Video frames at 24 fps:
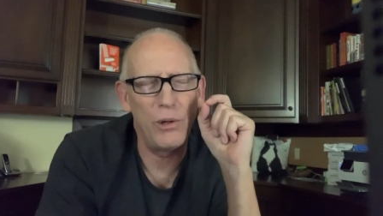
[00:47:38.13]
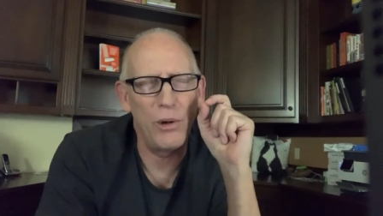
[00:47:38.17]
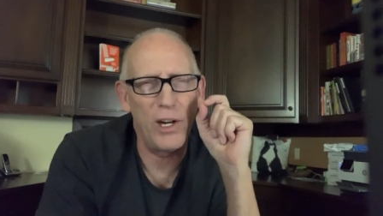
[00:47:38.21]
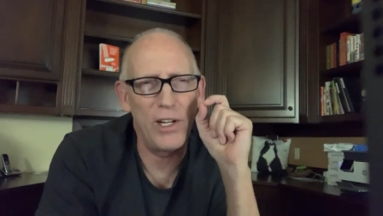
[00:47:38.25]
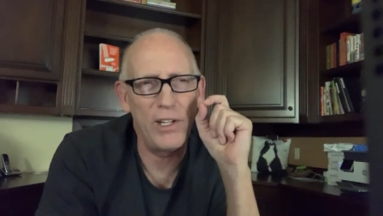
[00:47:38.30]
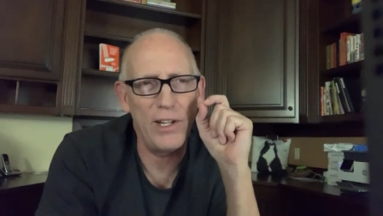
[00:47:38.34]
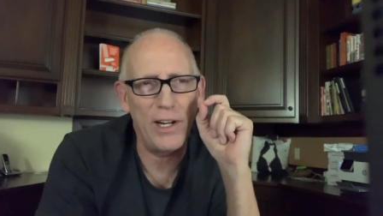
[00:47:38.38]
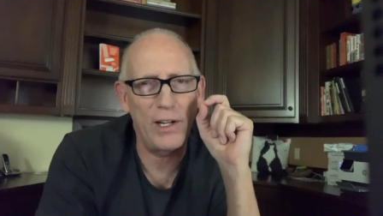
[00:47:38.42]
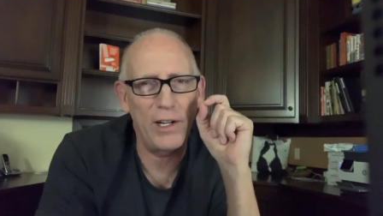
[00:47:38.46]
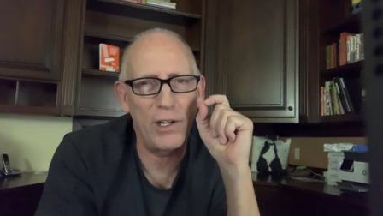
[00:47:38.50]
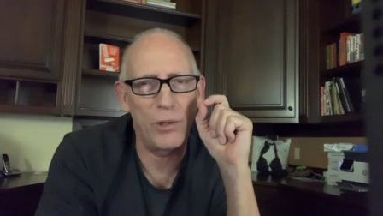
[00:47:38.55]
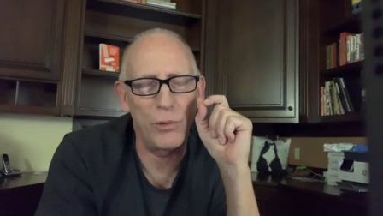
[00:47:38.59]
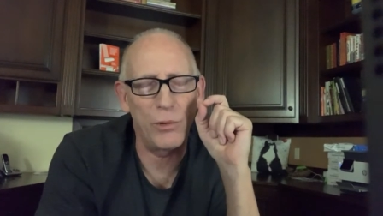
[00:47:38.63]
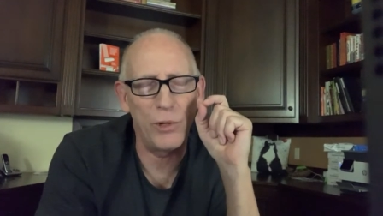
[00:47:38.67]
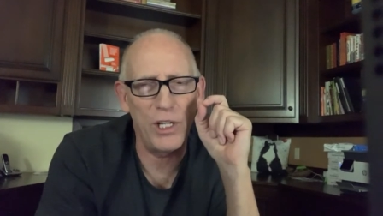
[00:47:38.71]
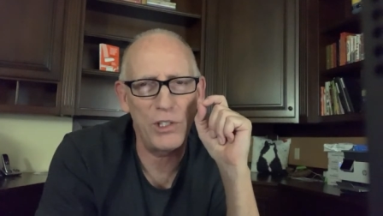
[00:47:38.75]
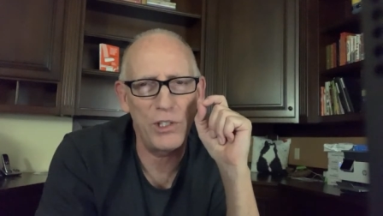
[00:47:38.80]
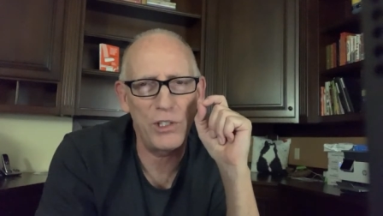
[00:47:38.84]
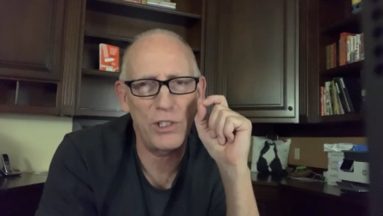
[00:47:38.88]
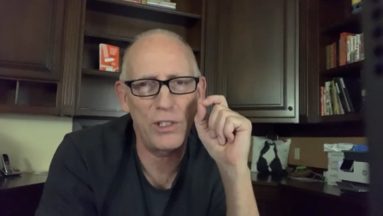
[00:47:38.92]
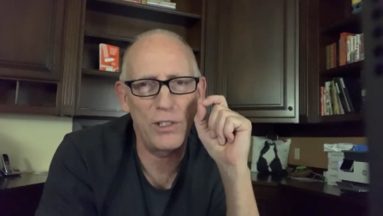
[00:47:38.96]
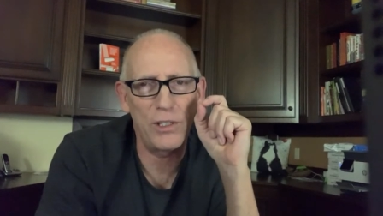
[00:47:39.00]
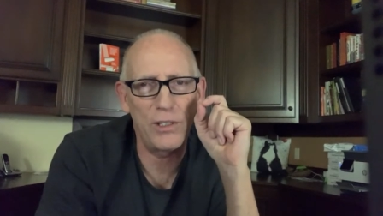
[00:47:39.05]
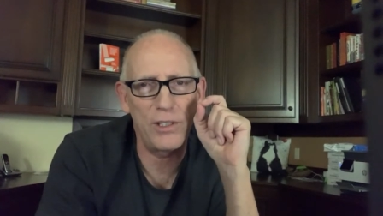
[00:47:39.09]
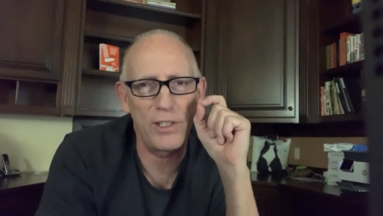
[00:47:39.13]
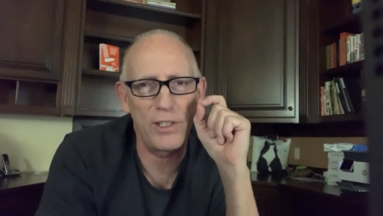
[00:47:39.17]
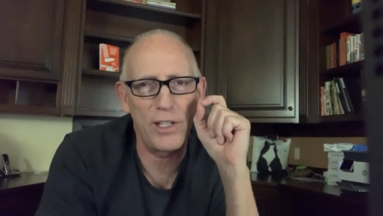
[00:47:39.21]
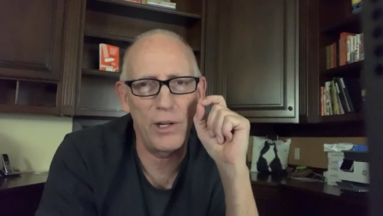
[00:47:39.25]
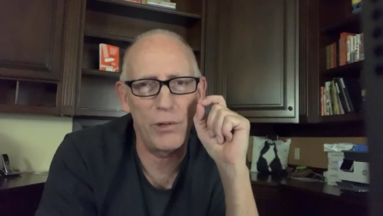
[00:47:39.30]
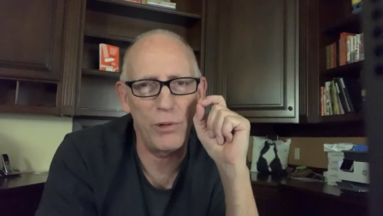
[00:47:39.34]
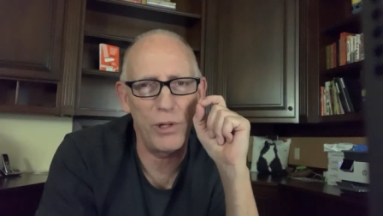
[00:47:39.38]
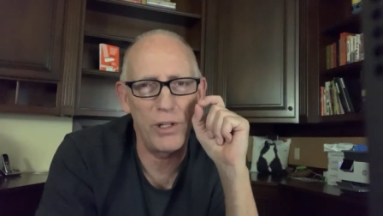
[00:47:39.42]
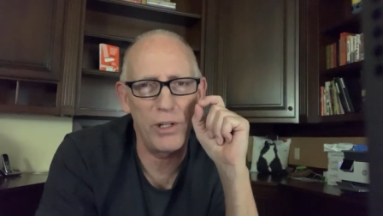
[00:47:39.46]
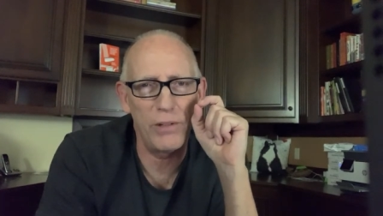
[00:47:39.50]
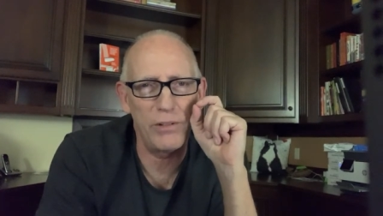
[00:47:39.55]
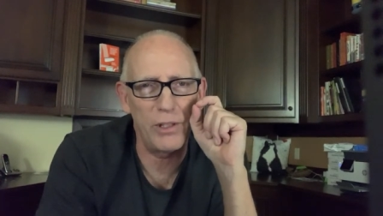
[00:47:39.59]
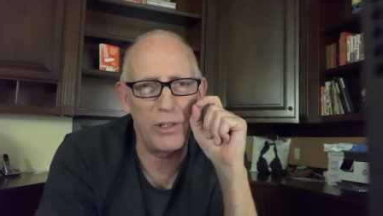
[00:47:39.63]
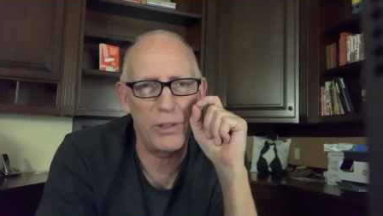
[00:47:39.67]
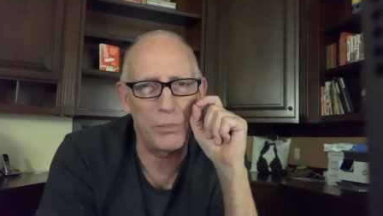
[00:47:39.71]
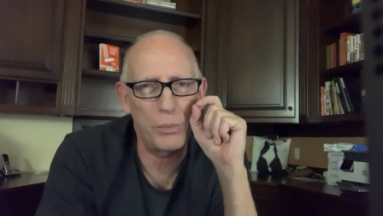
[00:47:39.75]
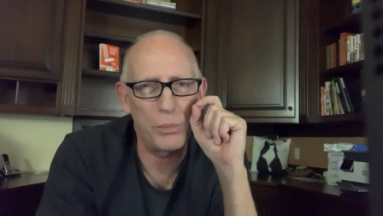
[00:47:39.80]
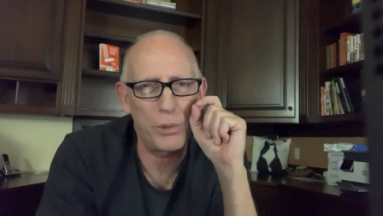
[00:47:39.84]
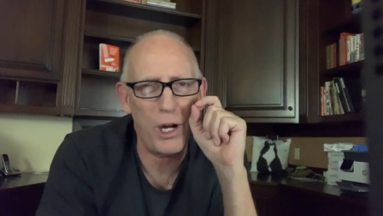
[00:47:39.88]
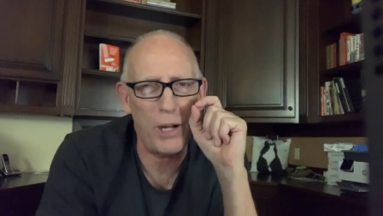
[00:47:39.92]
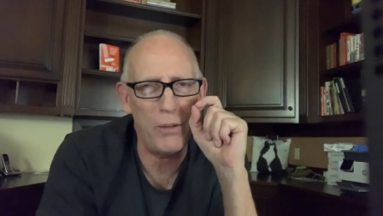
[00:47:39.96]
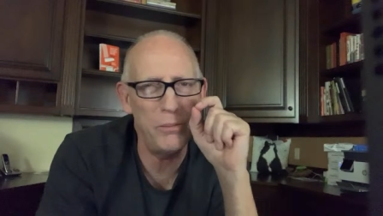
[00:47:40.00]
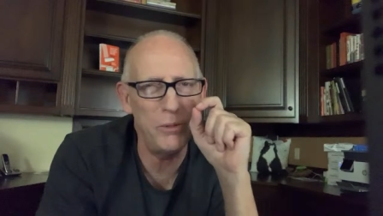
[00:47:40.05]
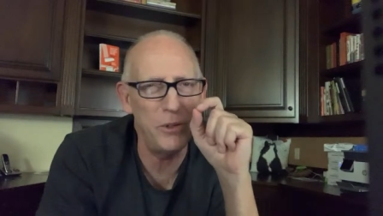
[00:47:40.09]
I take a risk to get rid of a
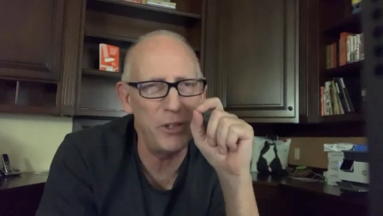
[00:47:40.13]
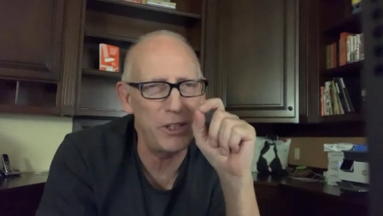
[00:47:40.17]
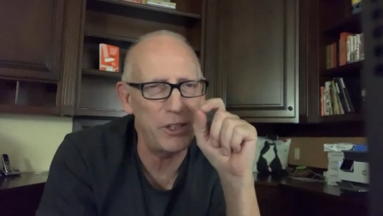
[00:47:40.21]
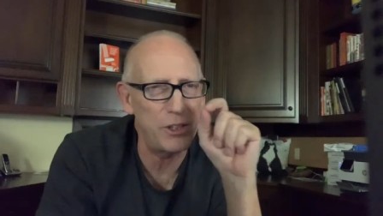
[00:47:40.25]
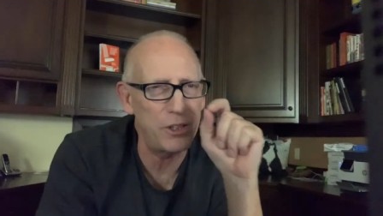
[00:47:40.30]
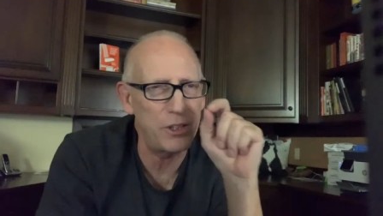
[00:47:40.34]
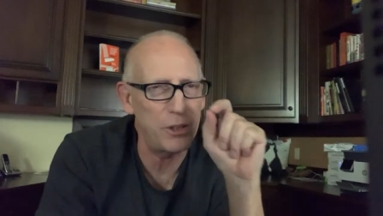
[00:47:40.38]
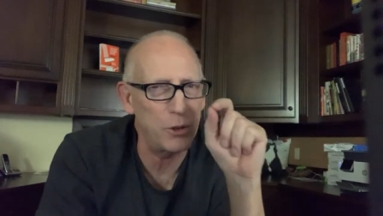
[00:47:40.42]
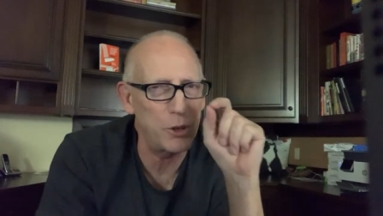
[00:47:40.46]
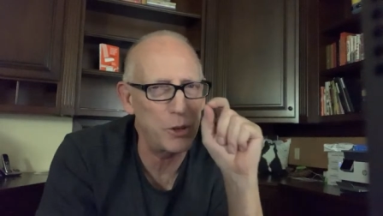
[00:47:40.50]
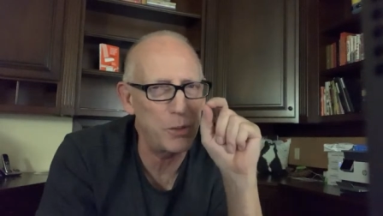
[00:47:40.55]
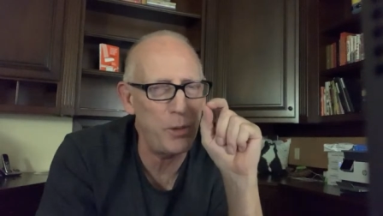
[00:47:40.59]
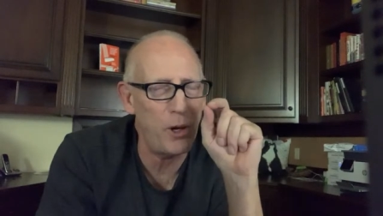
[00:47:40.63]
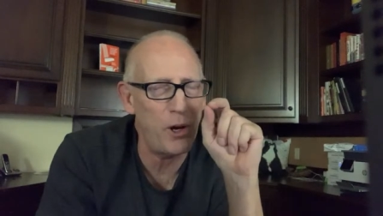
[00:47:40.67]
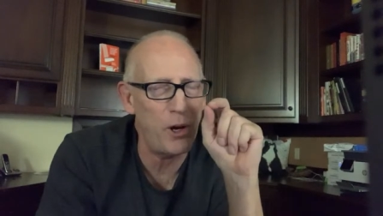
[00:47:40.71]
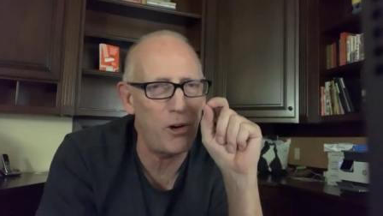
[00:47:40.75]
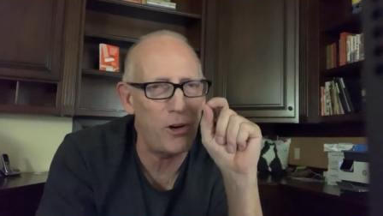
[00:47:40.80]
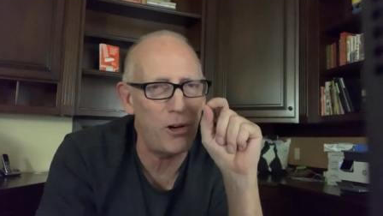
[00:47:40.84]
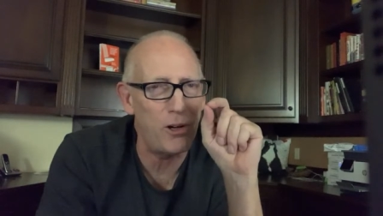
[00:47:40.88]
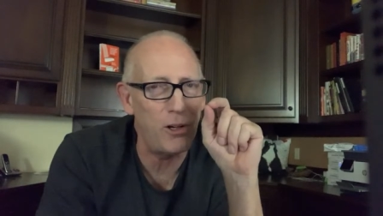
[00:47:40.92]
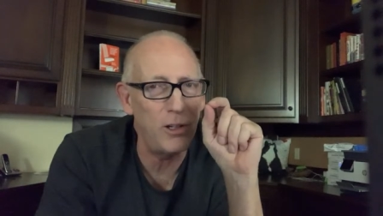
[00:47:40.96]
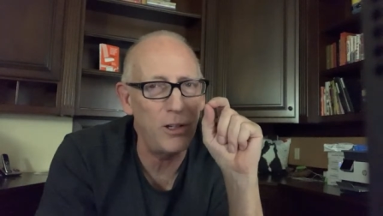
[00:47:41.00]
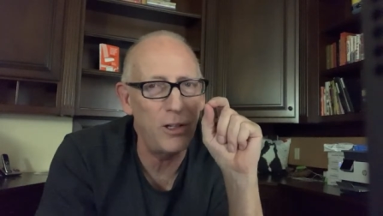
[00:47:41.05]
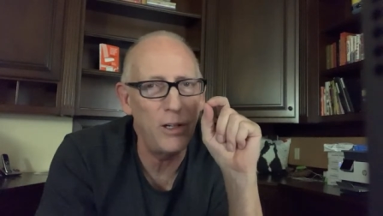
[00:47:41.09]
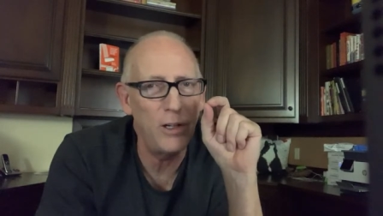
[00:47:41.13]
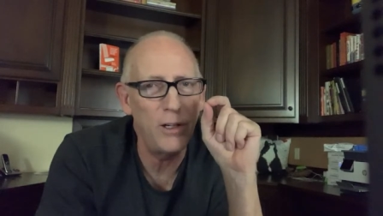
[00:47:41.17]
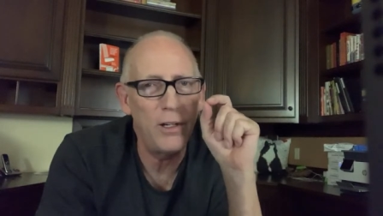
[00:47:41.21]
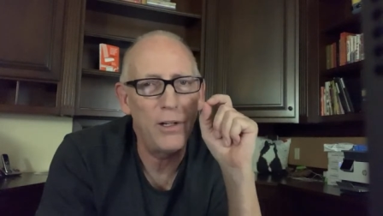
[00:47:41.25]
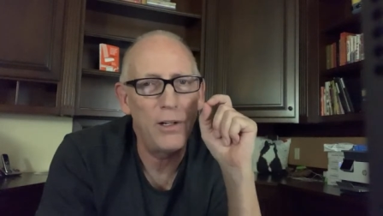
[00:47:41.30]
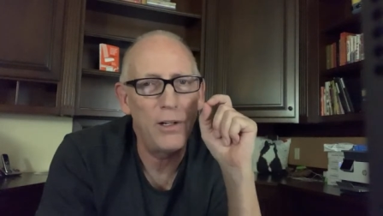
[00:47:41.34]
problem that's so small